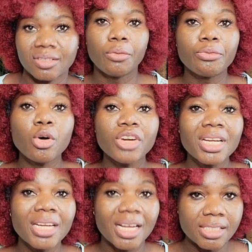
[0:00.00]

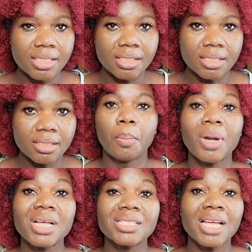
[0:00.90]
Foreign nurses
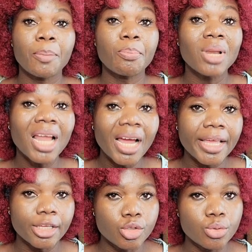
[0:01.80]
must
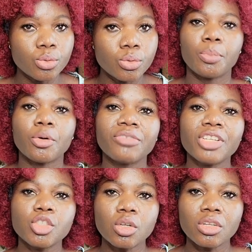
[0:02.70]
apply to
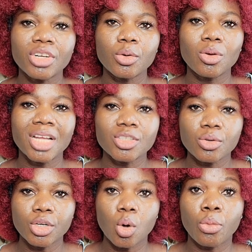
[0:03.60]
provincial
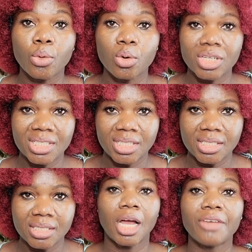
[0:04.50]
regulatory
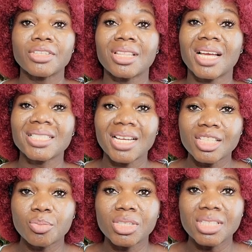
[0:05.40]
authorities. After that
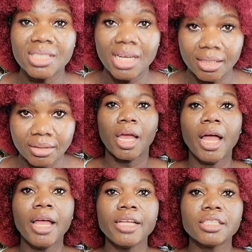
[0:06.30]
has been done
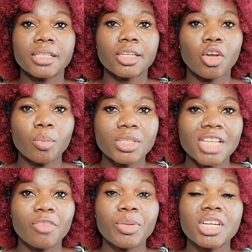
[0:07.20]
and the documents
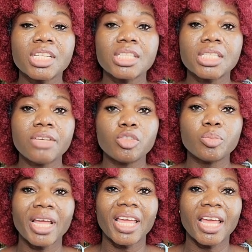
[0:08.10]
have been received
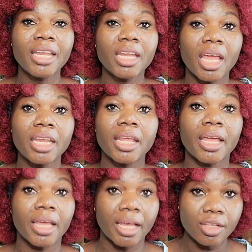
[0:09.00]
by
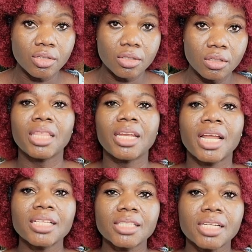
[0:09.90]
NNAS, the
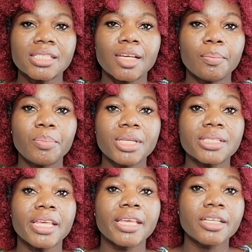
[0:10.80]
nurse can submit
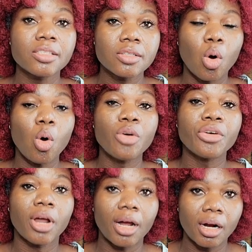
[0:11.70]
his or
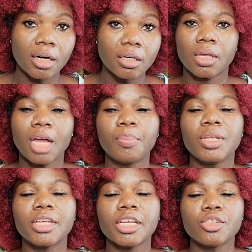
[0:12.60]
her
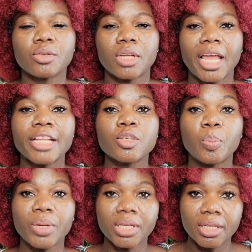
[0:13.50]
application and
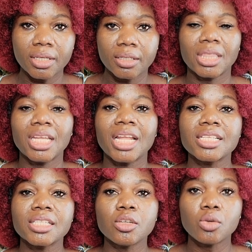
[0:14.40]
pick the
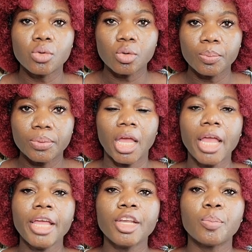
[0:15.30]
nursing group
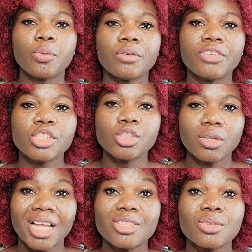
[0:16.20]
and
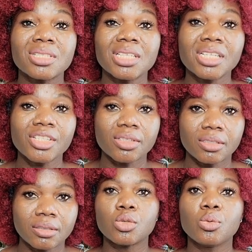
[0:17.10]
provincial
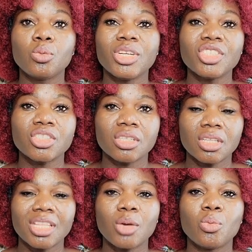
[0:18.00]
association to which
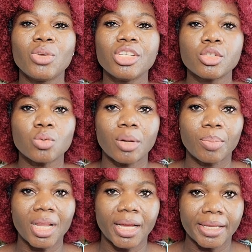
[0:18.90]
they wish to
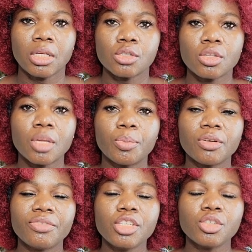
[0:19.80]
apply. So the
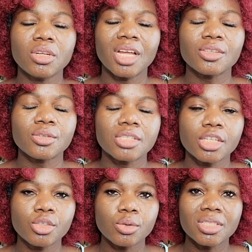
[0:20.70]
provincial
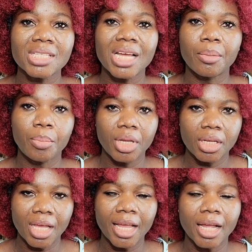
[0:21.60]
associations are
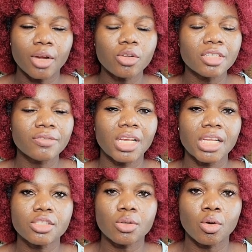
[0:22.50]
many. I cannot even
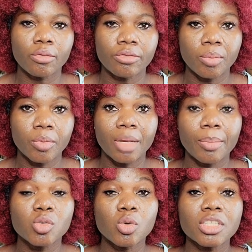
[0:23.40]
list all of them here,
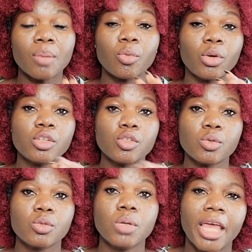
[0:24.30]
but what I'm going to
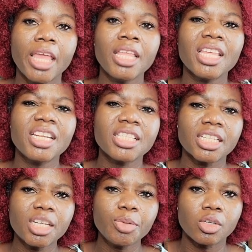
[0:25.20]
do in the
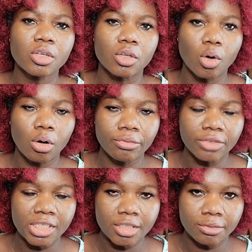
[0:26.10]
description of
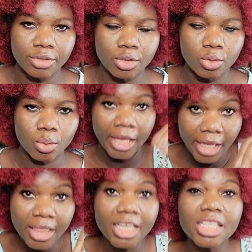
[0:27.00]
this video,
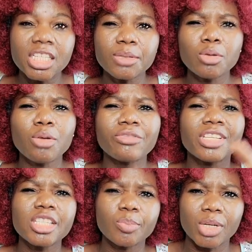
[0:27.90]
in the description of
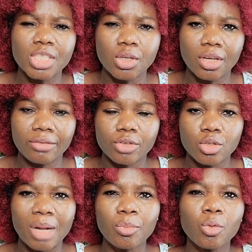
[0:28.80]
this particular video,
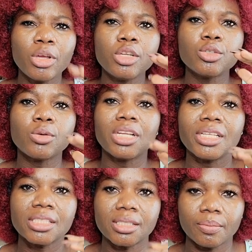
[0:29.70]
I'm going to
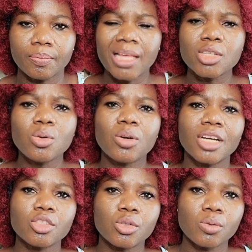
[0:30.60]
list them. So you
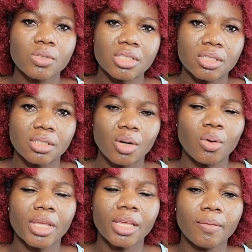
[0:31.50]
can choose,
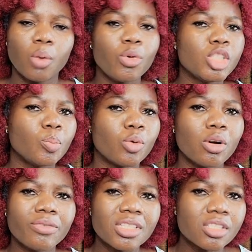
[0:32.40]
okay, which
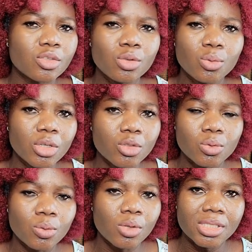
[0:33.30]
province do you want
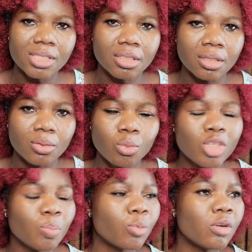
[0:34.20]
to go settle?
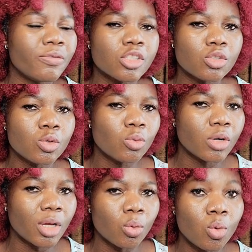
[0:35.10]
Which province do you want
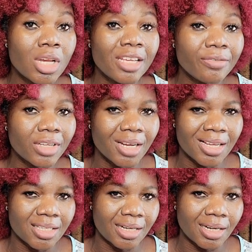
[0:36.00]
to go live in
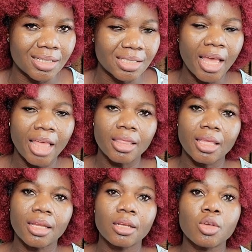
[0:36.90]
as a nurse? And
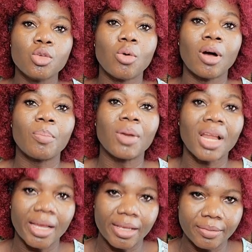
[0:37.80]
then you apply